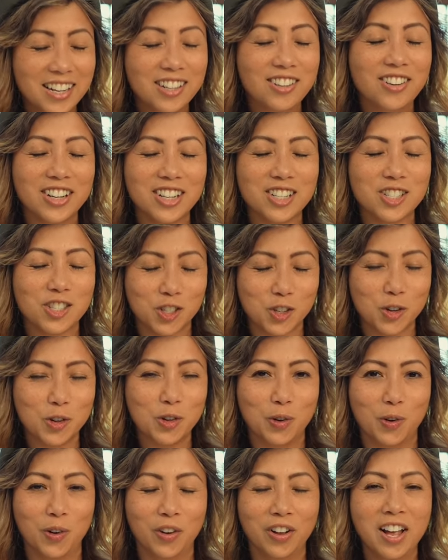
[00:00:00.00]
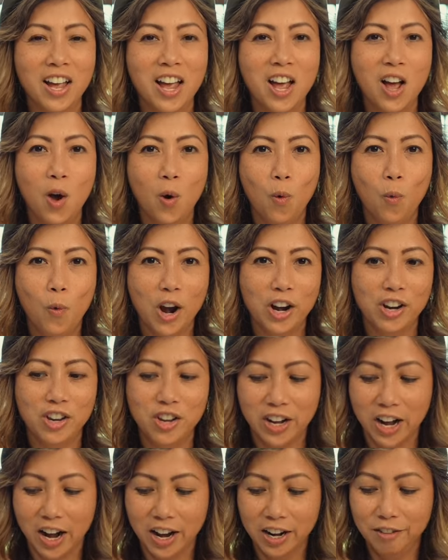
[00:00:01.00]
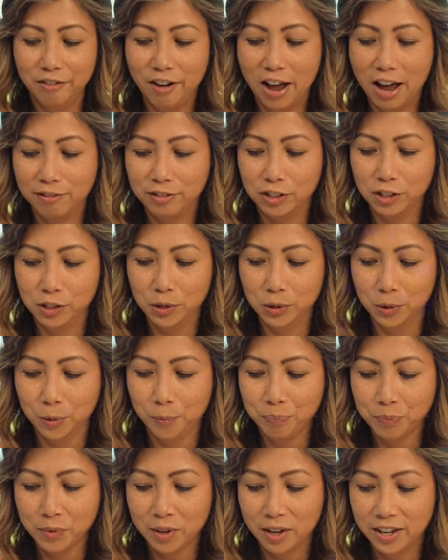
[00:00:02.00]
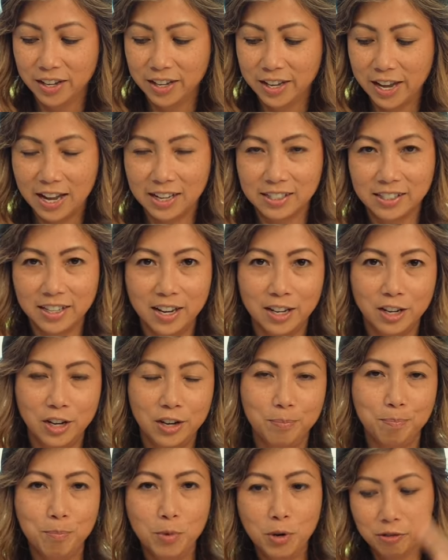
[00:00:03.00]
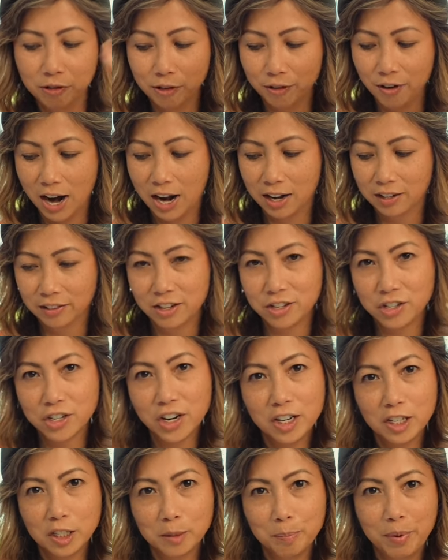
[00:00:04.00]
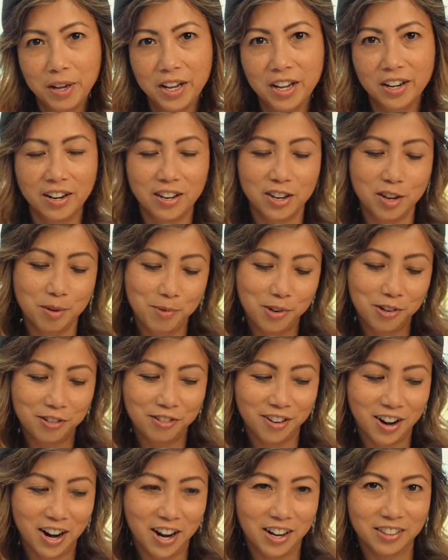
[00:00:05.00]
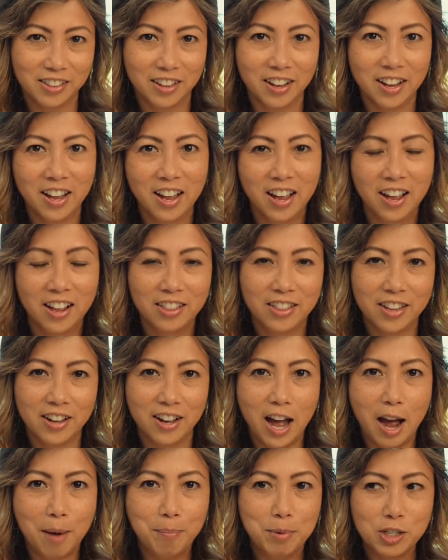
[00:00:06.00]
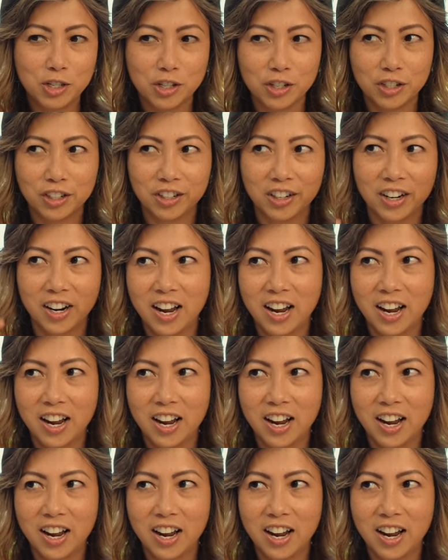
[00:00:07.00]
in a circle where you kind of have to guess and you move around the shutter speed and you move around the aperture